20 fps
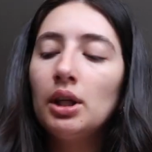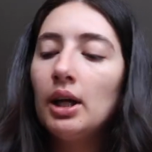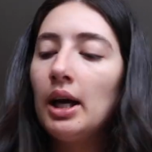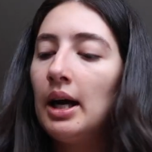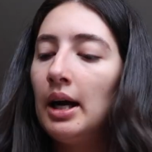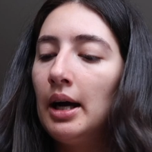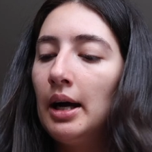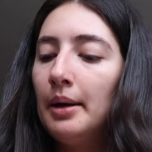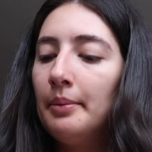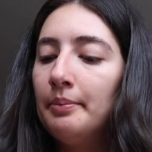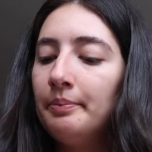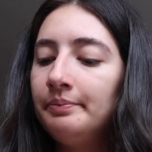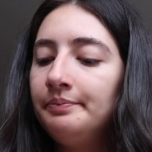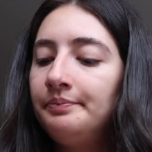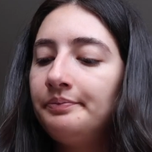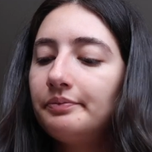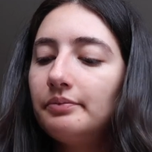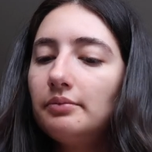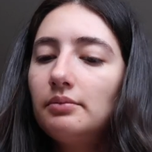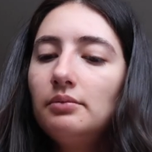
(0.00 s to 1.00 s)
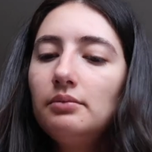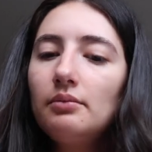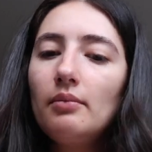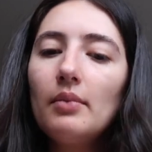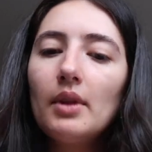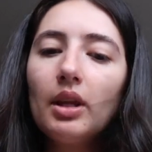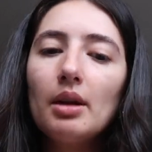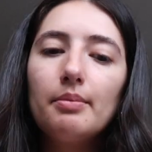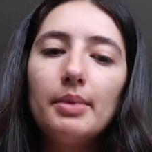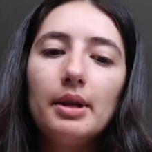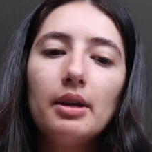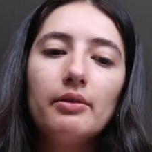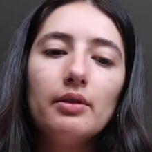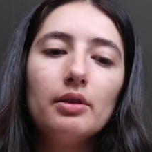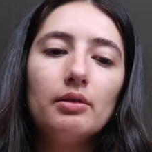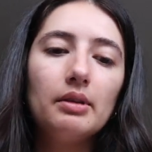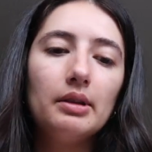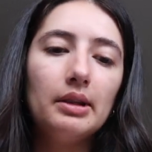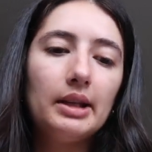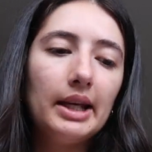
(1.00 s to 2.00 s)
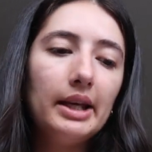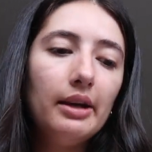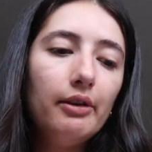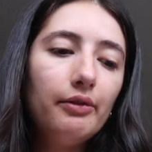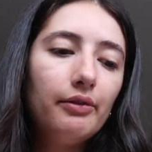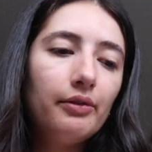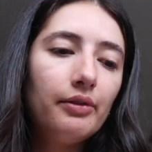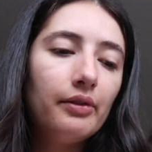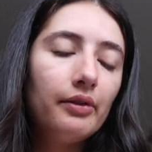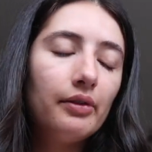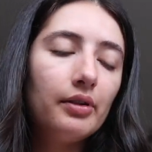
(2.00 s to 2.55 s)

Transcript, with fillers: Um, bit of a relief